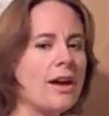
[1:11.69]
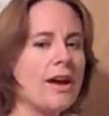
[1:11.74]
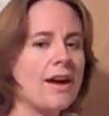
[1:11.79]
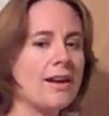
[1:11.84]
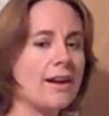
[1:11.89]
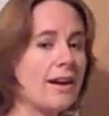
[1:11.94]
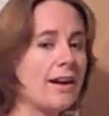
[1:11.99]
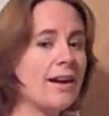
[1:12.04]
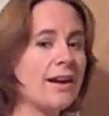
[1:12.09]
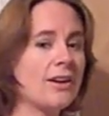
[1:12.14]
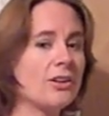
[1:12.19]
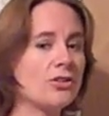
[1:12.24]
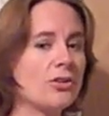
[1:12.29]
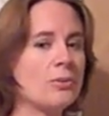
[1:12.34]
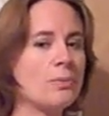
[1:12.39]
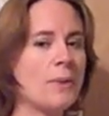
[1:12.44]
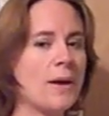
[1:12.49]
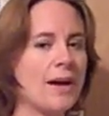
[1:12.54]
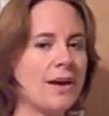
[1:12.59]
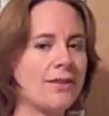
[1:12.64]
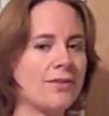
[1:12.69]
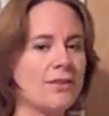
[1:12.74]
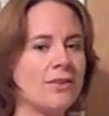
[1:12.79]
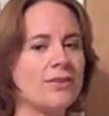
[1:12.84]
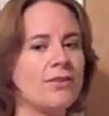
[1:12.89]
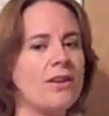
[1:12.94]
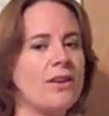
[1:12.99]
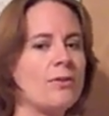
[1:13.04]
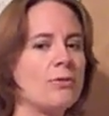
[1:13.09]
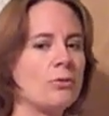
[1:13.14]
And I actually packed
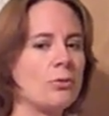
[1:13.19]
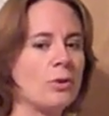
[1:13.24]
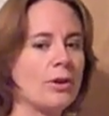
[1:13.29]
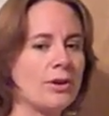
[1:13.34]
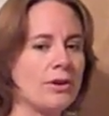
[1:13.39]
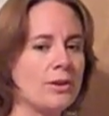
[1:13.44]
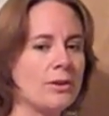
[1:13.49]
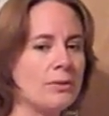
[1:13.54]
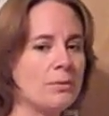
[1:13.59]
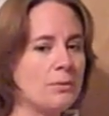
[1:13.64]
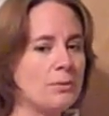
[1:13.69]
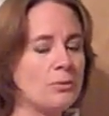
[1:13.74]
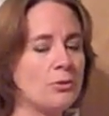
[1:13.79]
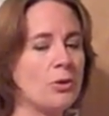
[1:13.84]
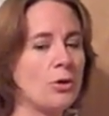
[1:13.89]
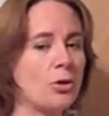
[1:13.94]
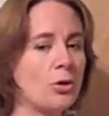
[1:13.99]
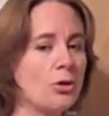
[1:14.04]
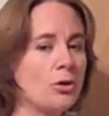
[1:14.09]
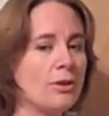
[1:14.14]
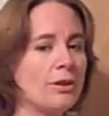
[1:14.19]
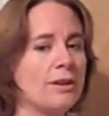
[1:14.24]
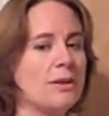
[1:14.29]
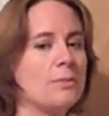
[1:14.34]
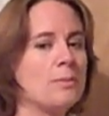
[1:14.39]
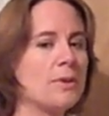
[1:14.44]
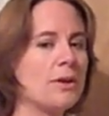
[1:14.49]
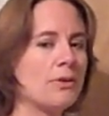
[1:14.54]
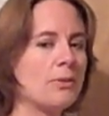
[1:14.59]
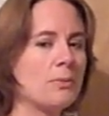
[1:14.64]
these up really
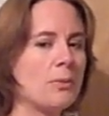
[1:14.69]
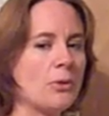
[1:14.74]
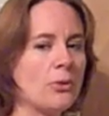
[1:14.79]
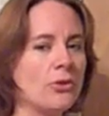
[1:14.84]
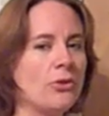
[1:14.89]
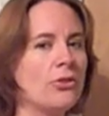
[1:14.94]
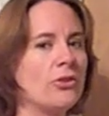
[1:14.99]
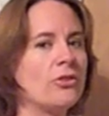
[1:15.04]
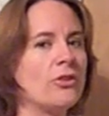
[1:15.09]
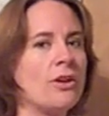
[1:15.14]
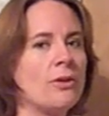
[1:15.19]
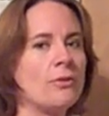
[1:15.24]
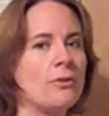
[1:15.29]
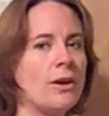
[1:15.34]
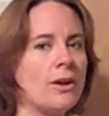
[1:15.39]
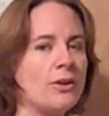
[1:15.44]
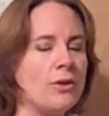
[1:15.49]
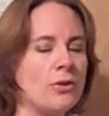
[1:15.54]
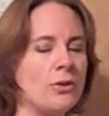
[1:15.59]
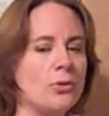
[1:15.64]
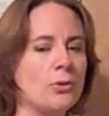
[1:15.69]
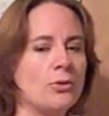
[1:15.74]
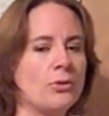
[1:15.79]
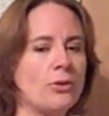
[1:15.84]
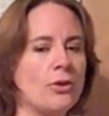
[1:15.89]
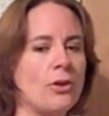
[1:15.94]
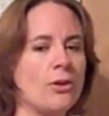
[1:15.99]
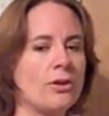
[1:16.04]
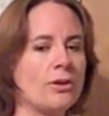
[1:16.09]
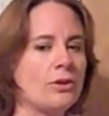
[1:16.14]
early because most of the stuff I
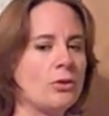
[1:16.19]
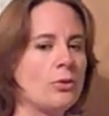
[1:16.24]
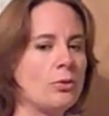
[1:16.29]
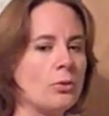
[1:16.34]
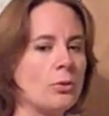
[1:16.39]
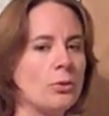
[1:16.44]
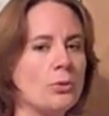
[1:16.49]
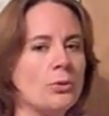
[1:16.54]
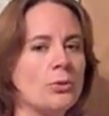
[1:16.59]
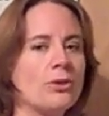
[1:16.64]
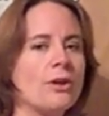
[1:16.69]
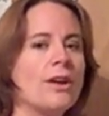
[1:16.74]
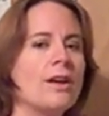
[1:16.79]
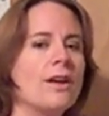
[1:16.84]
use on a cruise